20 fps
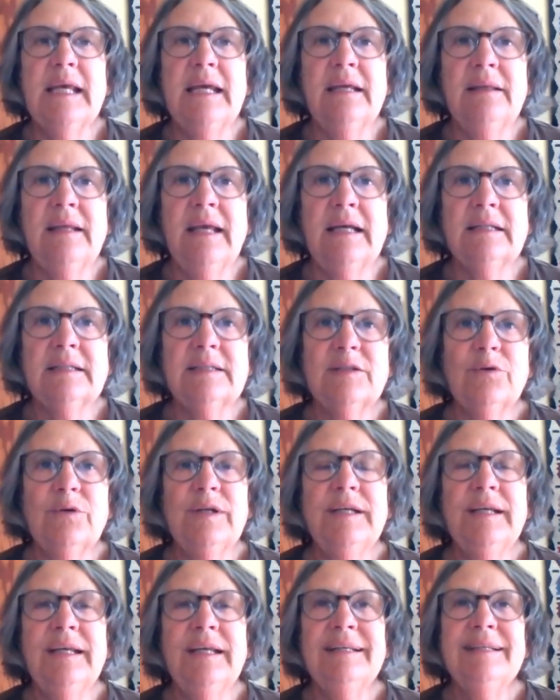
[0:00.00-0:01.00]
and that. So
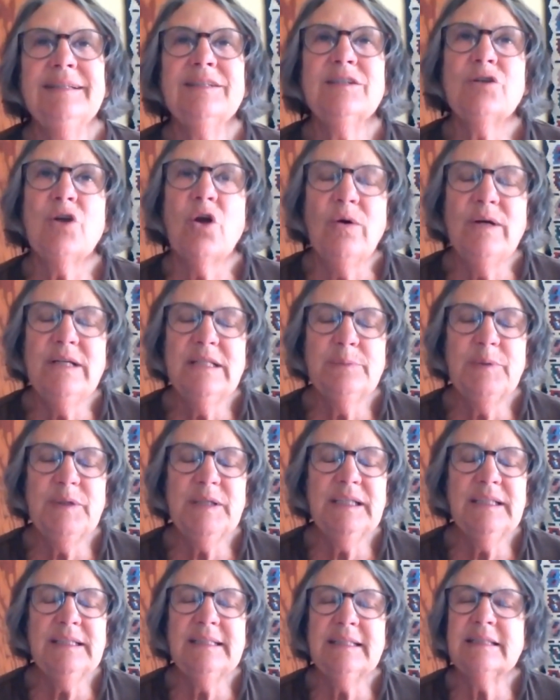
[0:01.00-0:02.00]
it hasn't always been
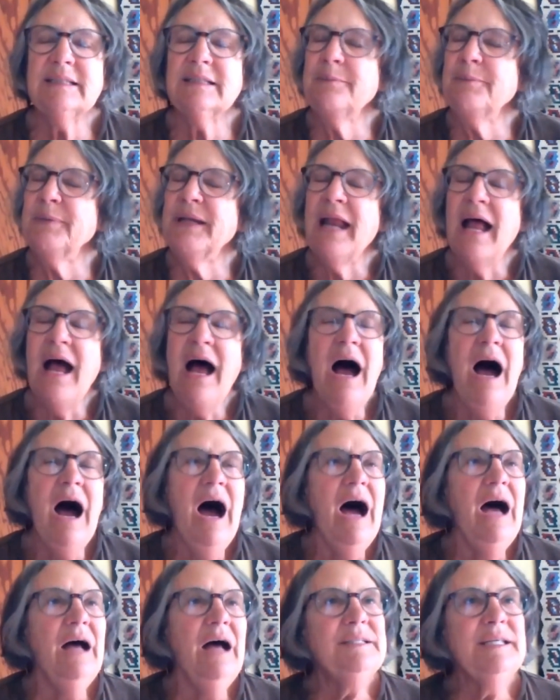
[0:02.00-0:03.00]
consistent, but
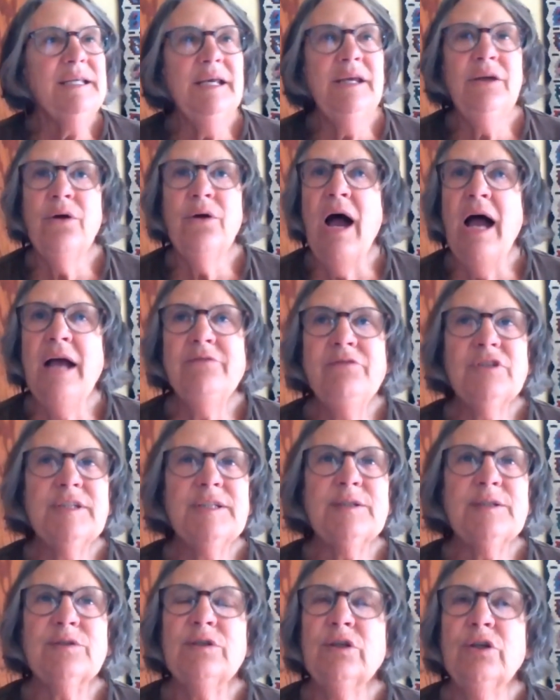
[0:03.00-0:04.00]
I'll tell you, I've
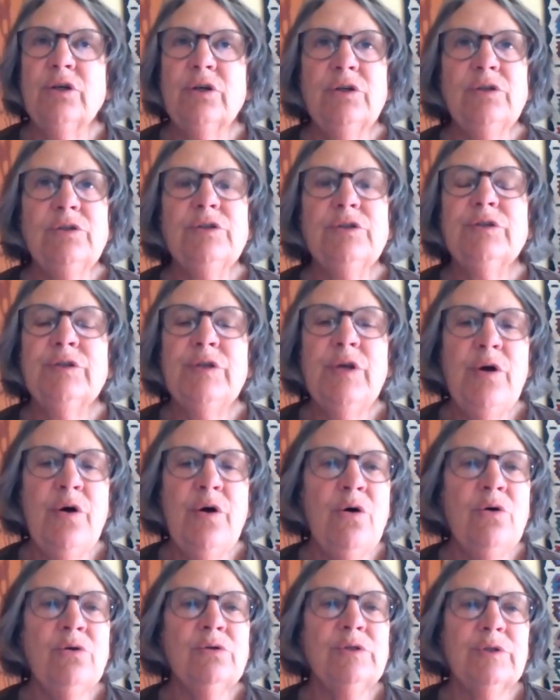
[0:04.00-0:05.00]
just learned
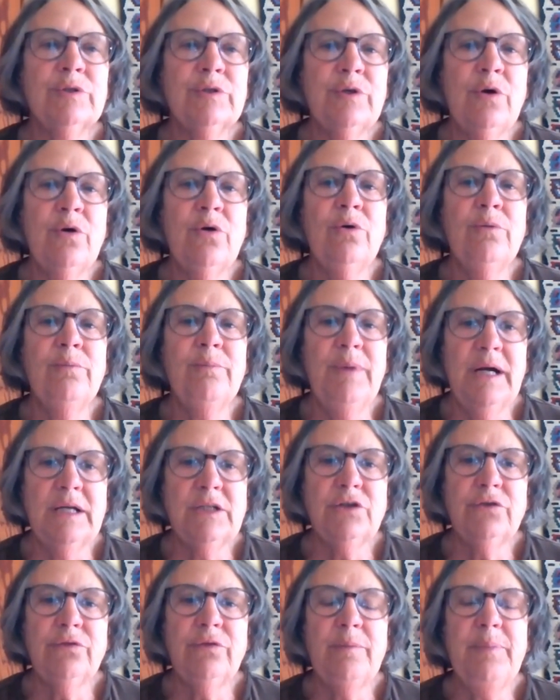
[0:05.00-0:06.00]
so
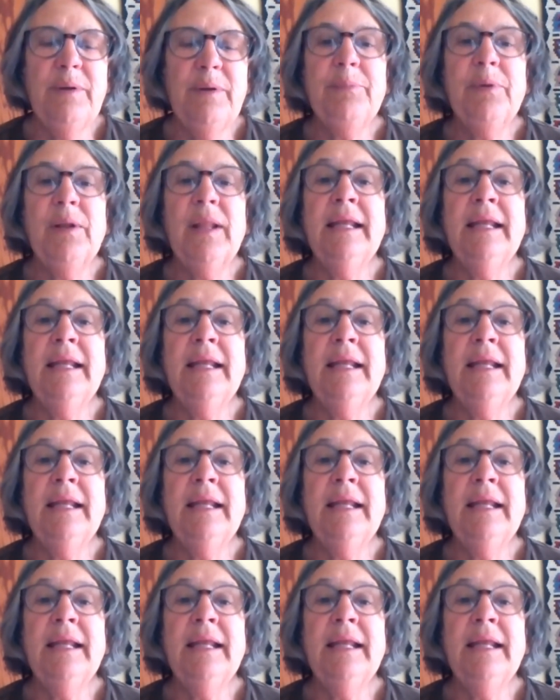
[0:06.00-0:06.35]
much from people.